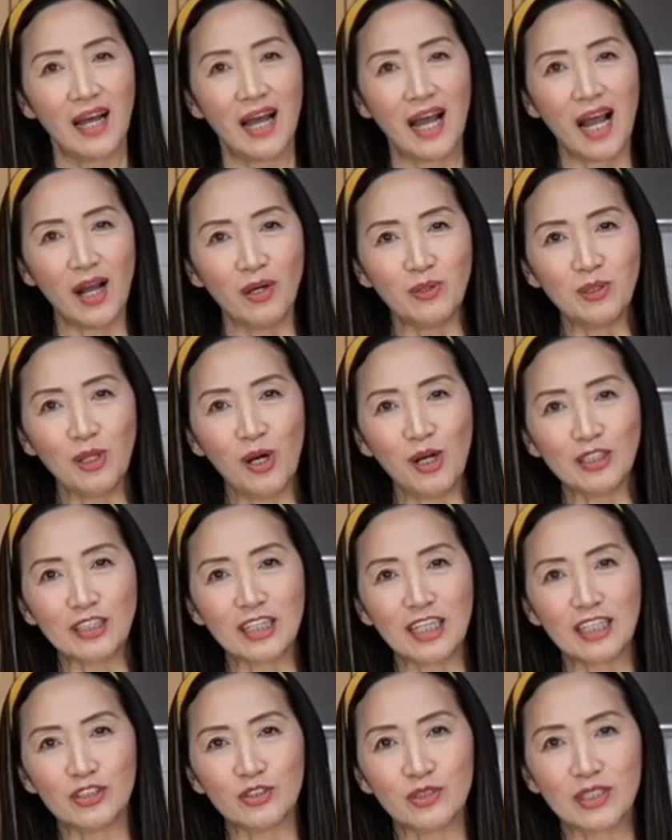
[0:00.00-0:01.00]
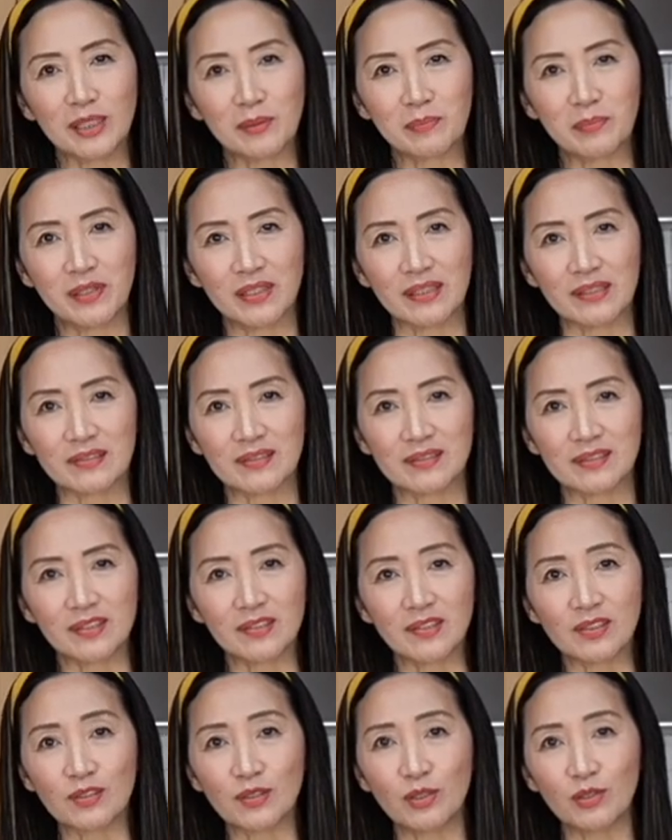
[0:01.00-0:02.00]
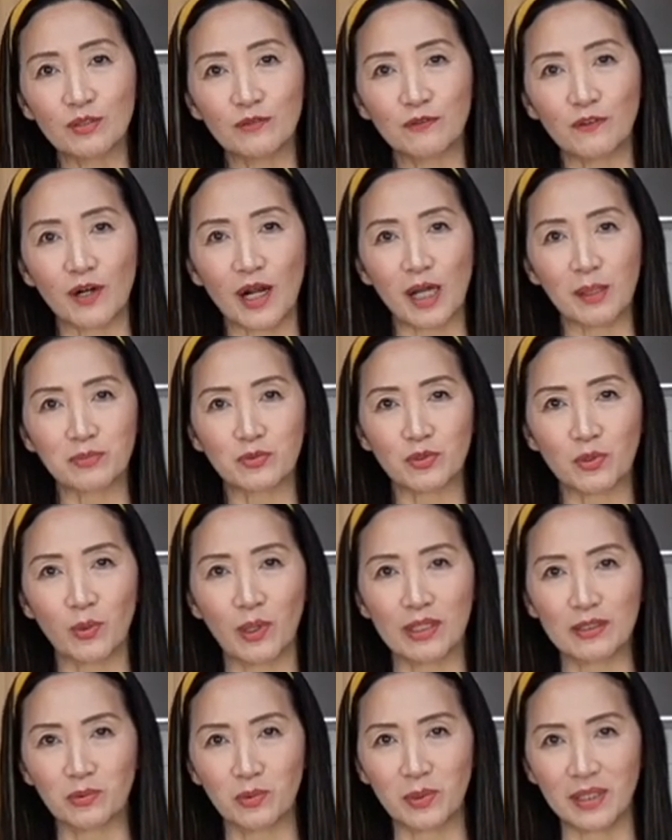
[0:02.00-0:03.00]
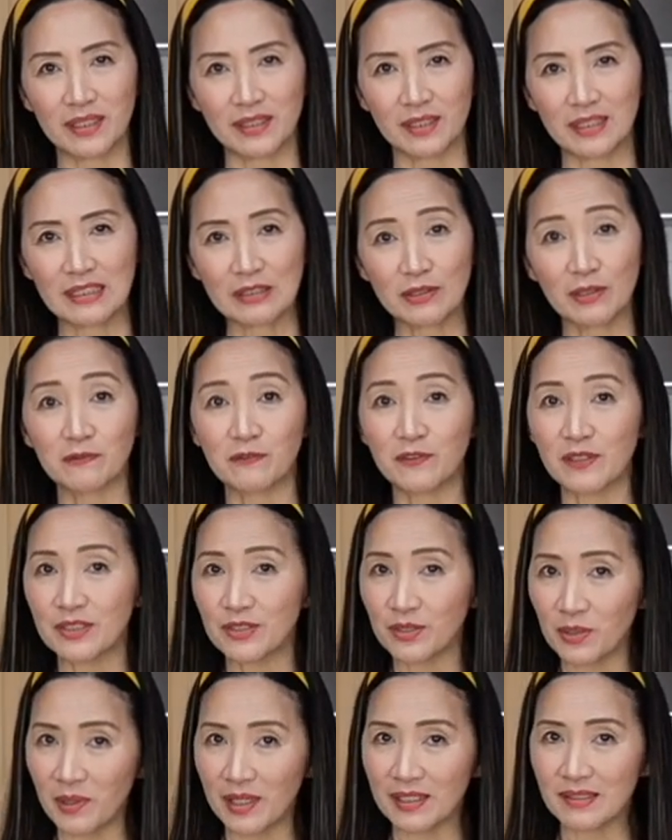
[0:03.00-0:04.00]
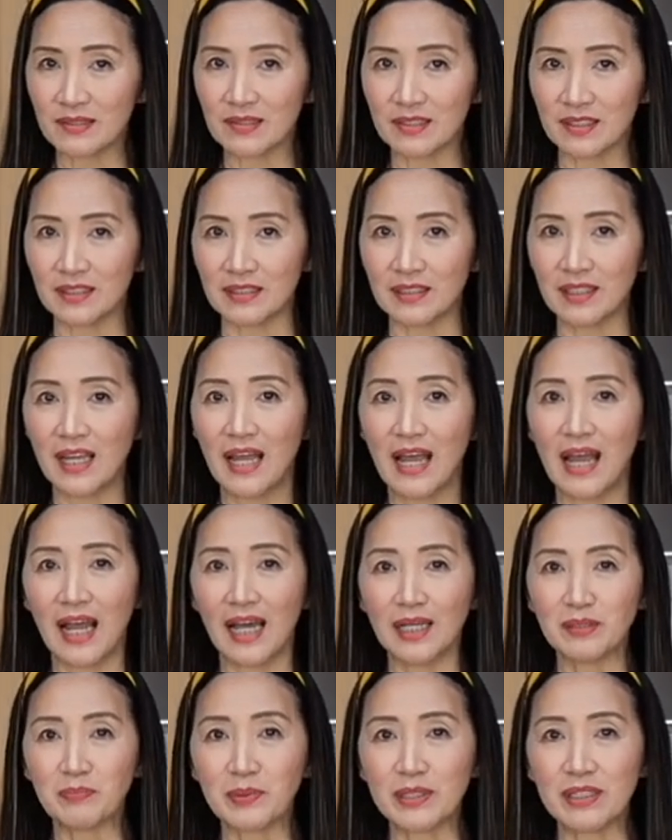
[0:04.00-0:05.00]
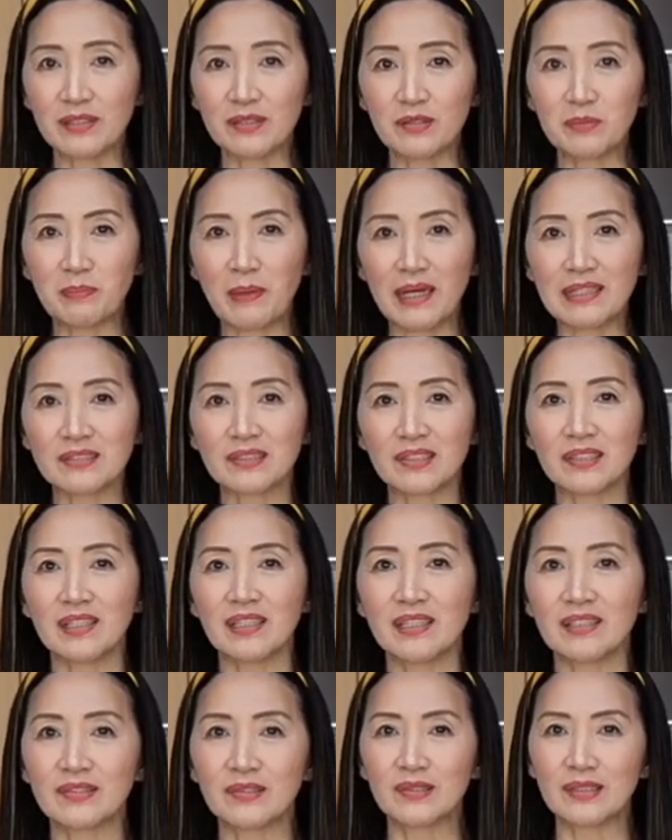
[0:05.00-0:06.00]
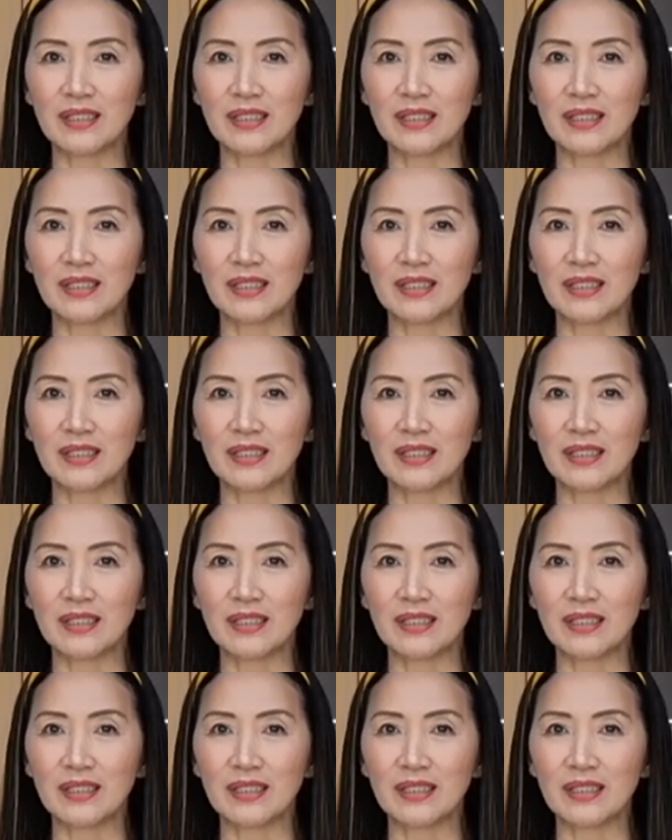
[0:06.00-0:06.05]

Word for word: How long can you keep this? This is good for up to 1 week, refrigerated. And because matcha is